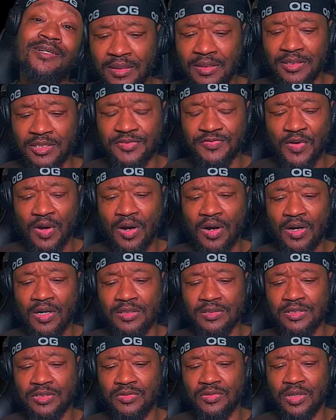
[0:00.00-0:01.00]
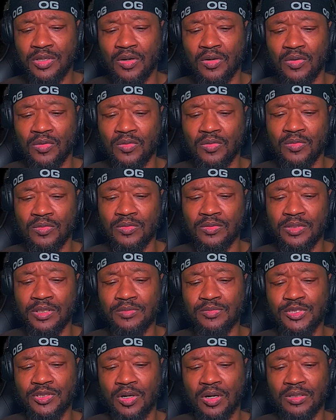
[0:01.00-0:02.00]
As far as, you know,
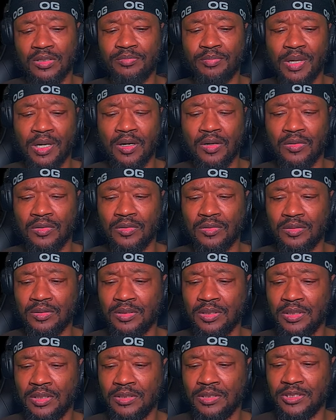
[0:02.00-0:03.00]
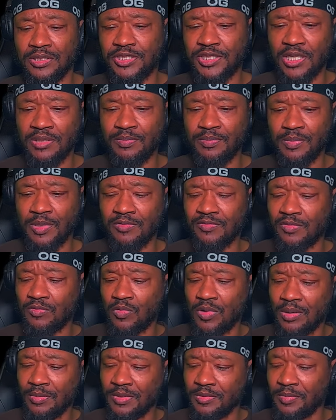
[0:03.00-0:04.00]
them talking about the shape of a
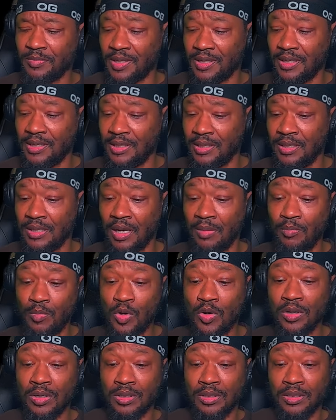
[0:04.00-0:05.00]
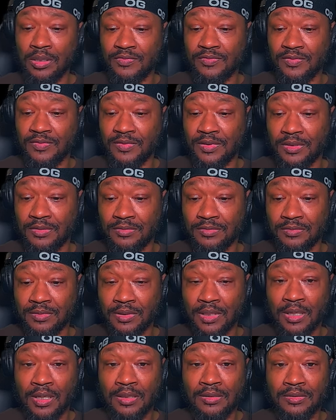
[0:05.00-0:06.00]
woman behind, I'm more of a,
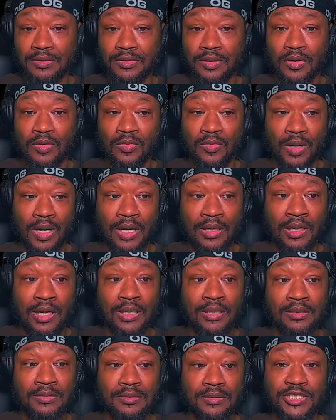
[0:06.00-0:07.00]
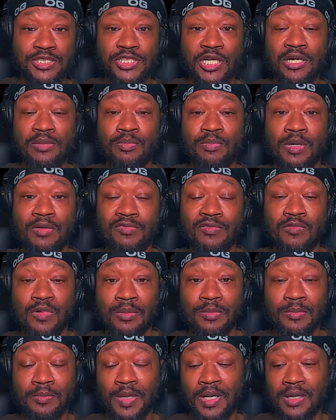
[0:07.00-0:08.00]
you know, I like the shape of a
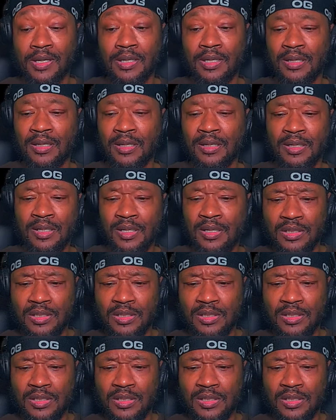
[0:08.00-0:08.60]
woman behind.